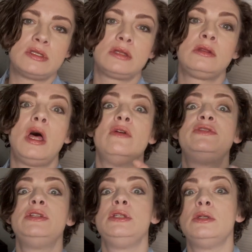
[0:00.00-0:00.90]
to love
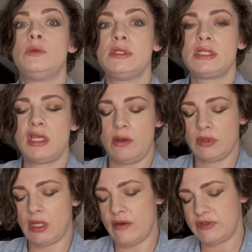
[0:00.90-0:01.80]
to do was he
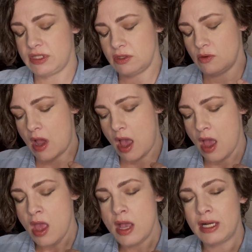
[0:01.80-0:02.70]
would love to
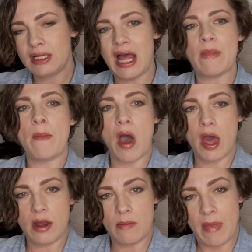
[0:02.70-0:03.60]
climb up
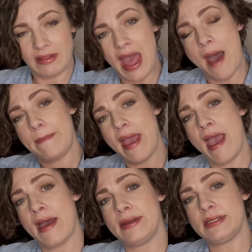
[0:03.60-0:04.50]
on my lap
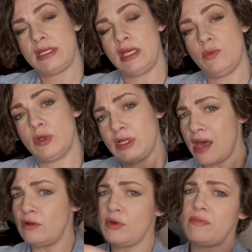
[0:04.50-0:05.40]
and he would
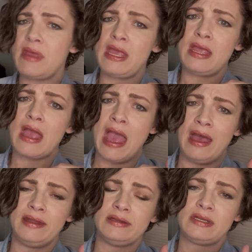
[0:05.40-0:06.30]
cuddle with me
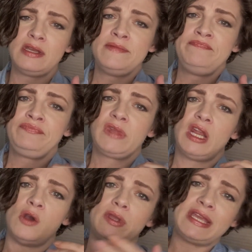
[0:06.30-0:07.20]
and,
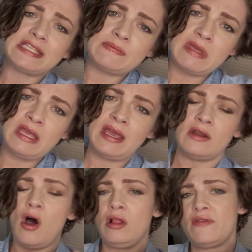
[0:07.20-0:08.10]
kiss me and
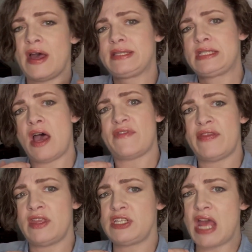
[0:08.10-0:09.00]
all of that stuff.
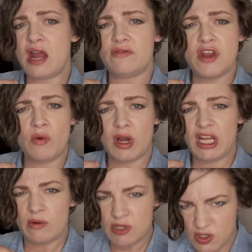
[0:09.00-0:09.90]
And then just out of nowhere,
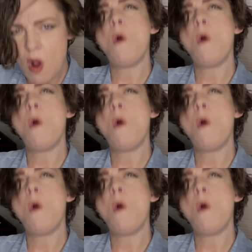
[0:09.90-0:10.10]
he would just